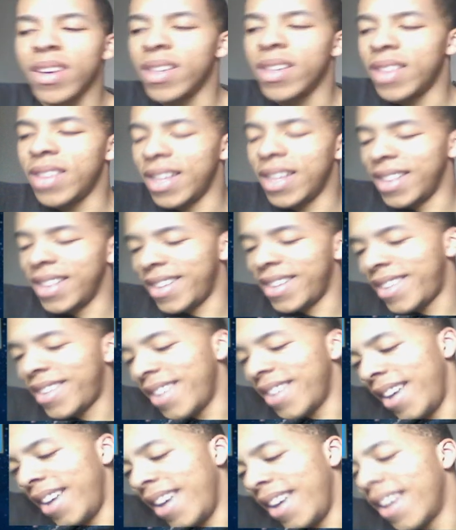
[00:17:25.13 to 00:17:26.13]
Then let's
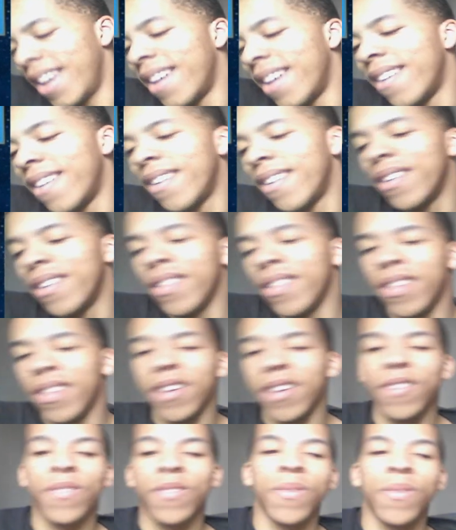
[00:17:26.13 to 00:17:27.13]
see.
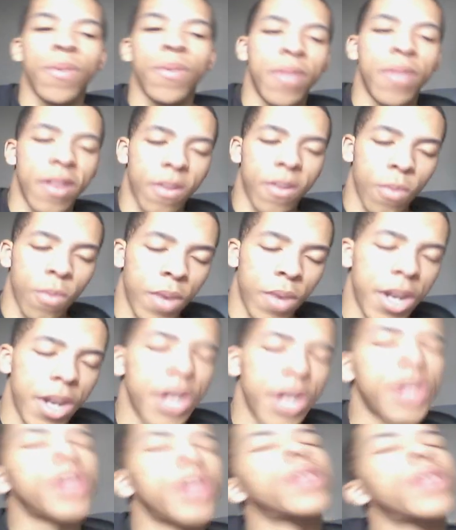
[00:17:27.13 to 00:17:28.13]
This
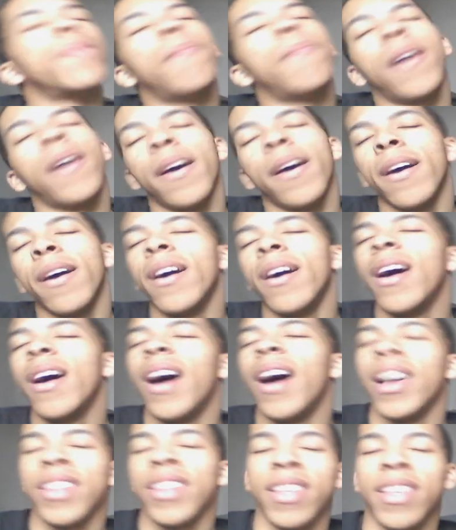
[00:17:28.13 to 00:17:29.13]
wish, my
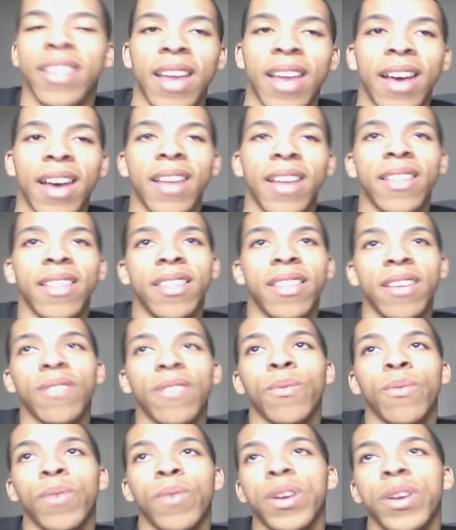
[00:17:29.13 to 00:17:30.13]
I think that
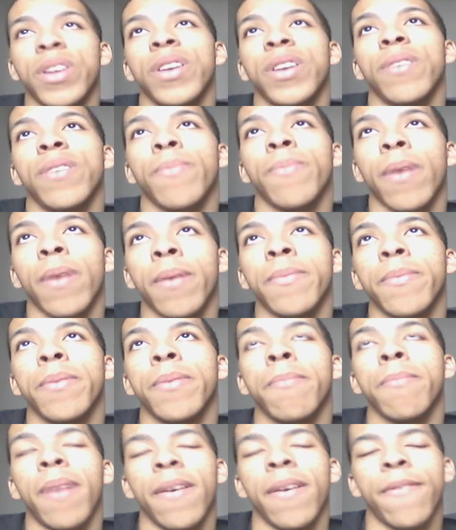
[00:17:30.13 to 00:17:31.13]
this wish is probably
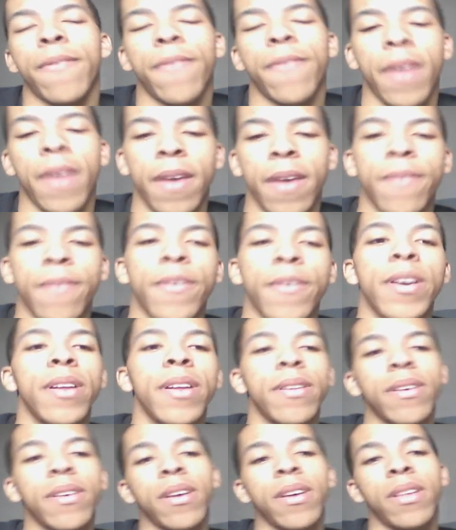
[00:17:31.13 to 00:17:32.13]
my favorite.
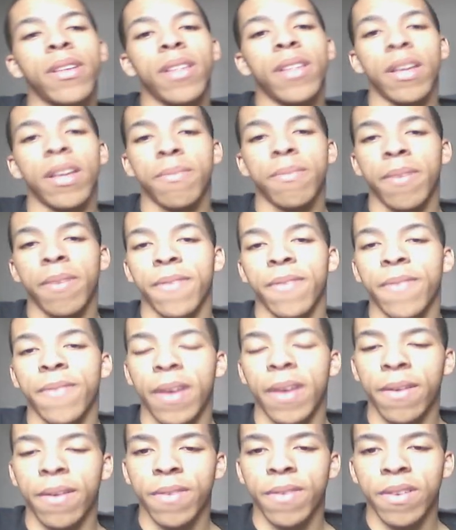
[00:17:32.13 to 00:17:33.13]
That's my
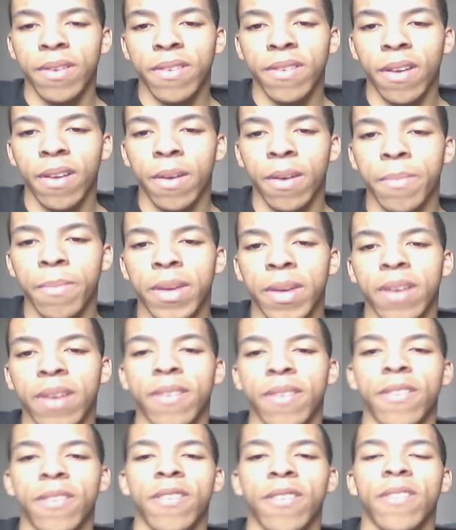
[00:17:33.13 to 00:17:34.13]
favorite song because
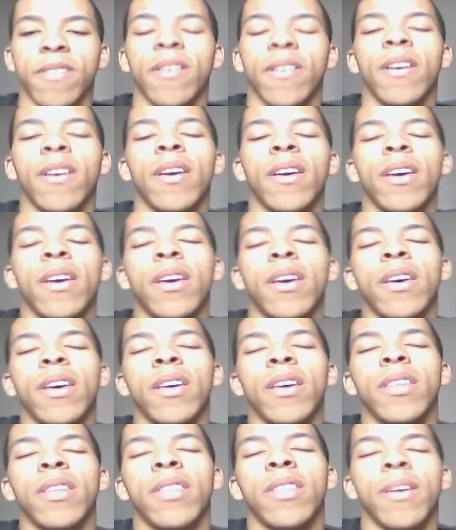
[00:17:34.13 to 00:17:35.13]
it just
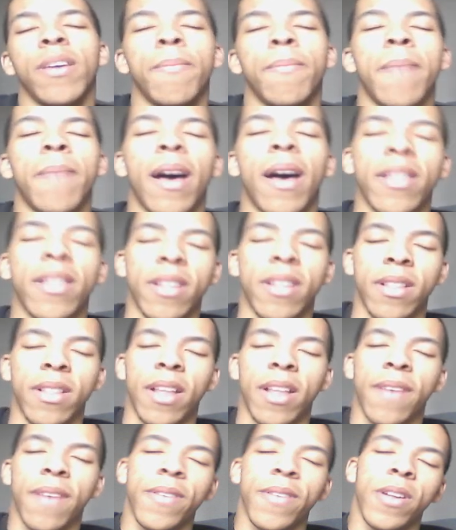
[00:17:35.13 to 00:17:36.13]
the
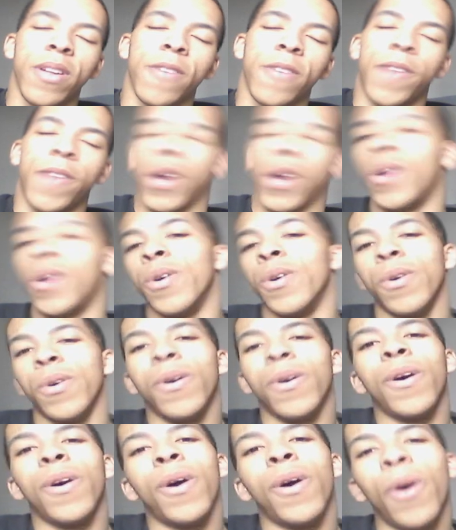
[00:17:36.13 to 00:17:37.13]
level of
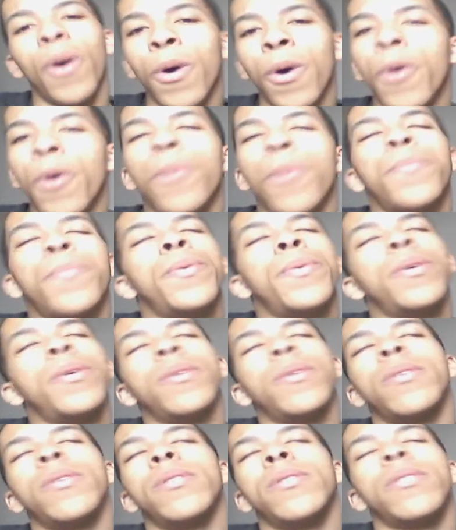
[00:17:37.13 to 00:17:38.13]
hope,
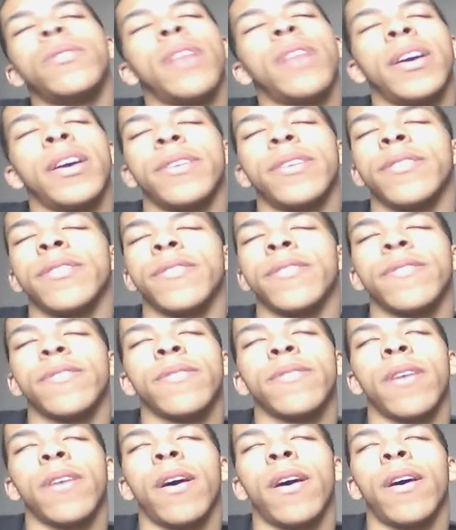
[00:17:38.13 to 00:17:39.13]
like just
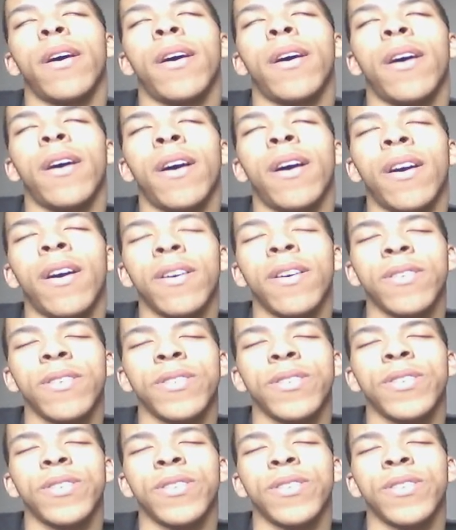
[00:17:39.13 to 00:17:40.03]
heart